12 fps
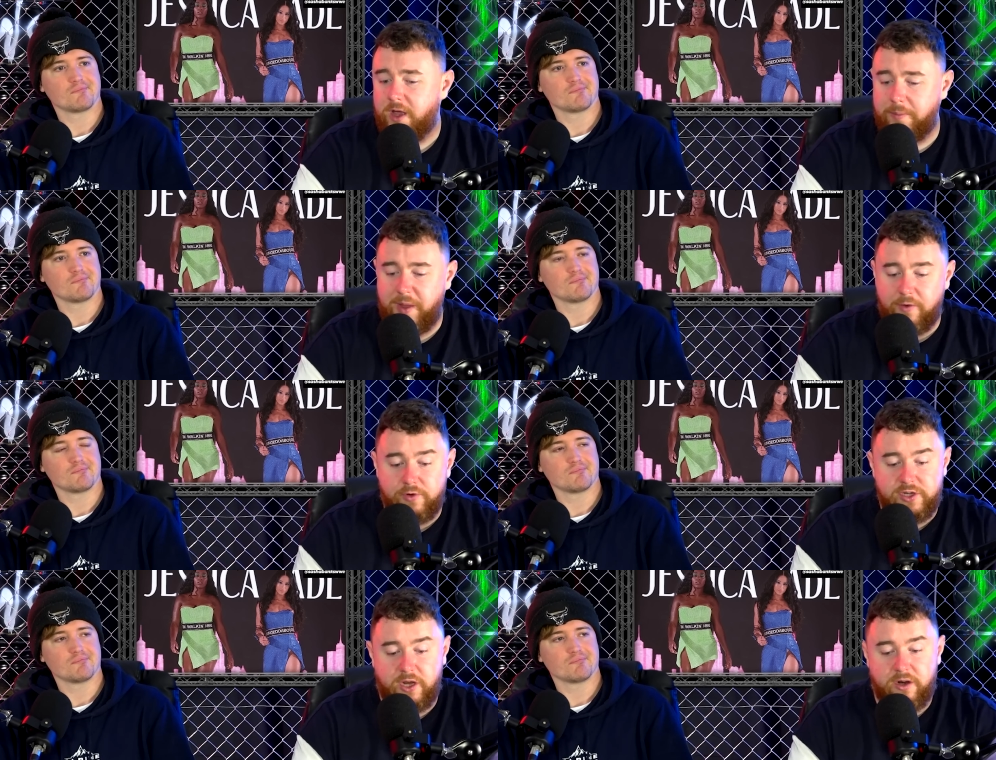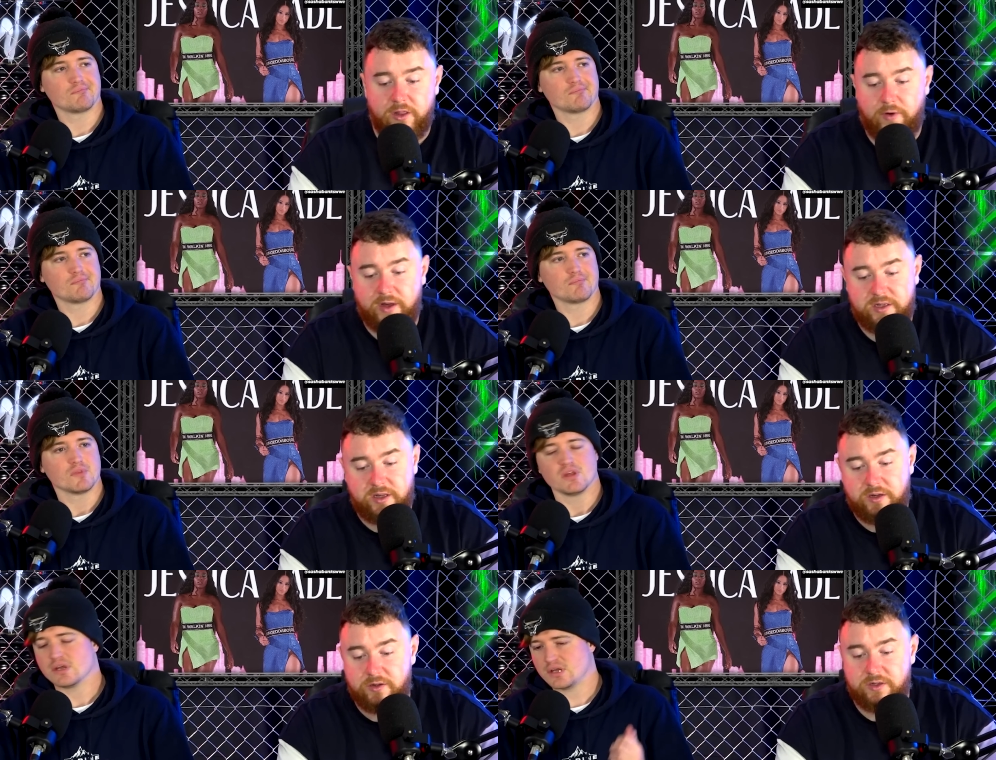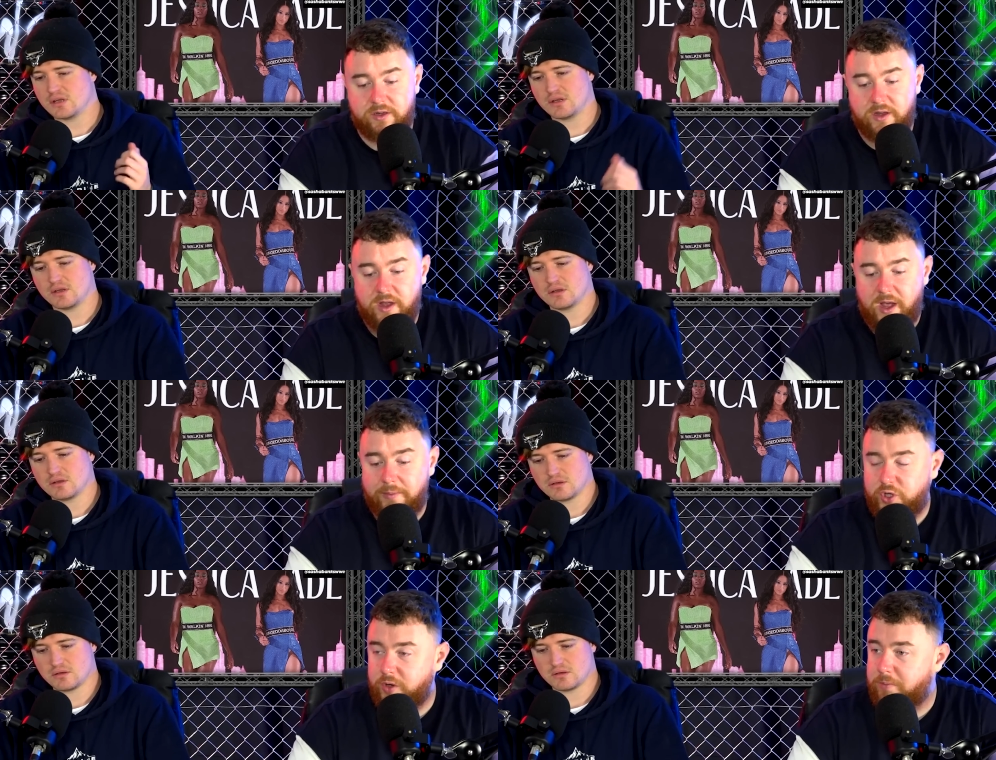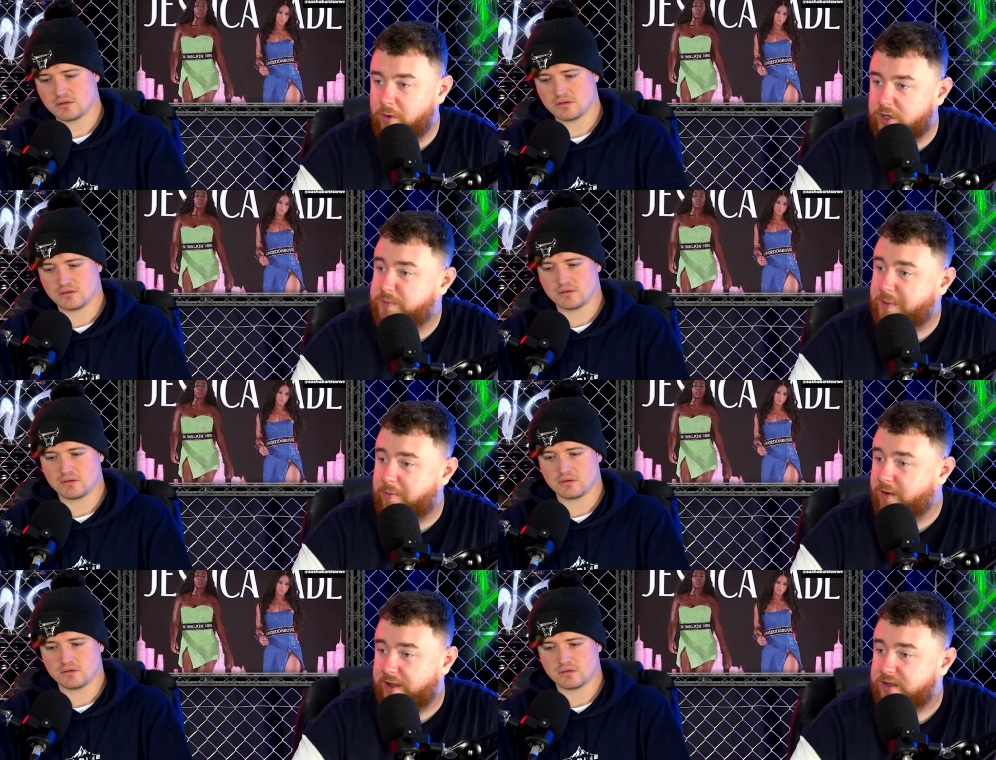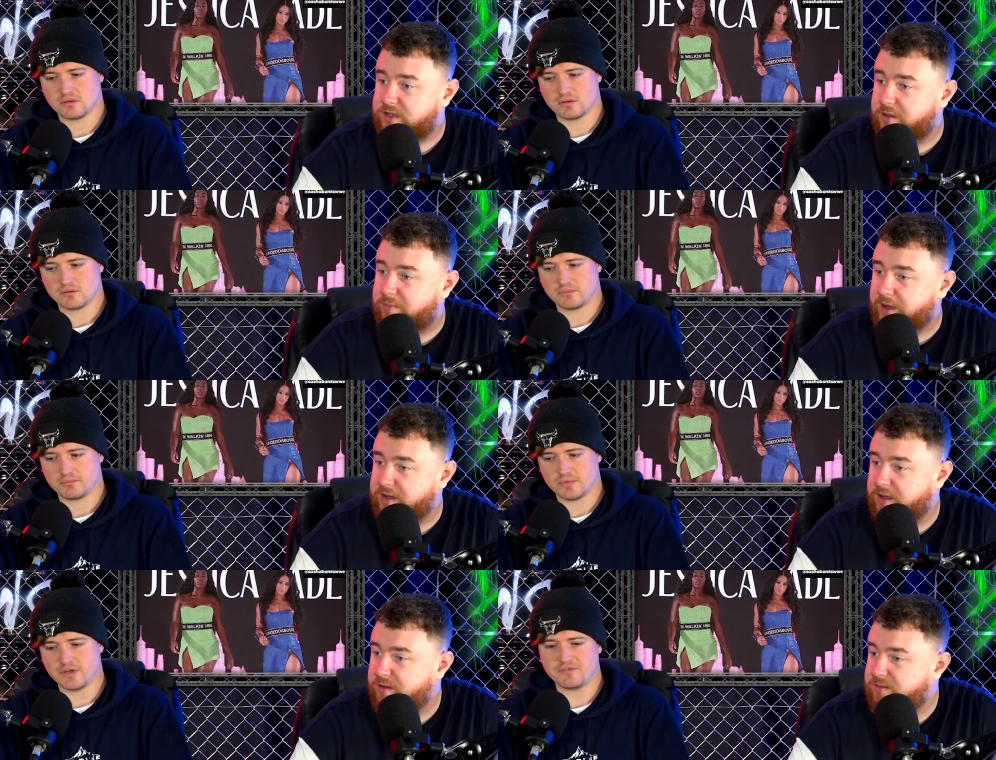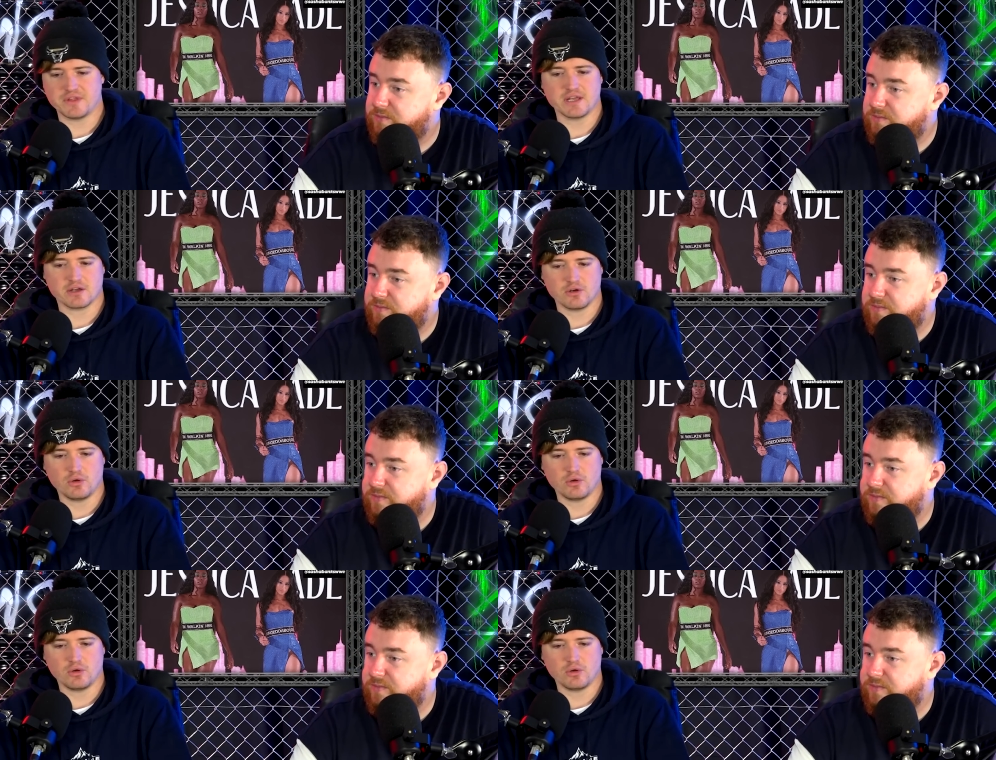Speaker 1: a big return to the wrestling, because I'm sure most people would like to see them back. If they can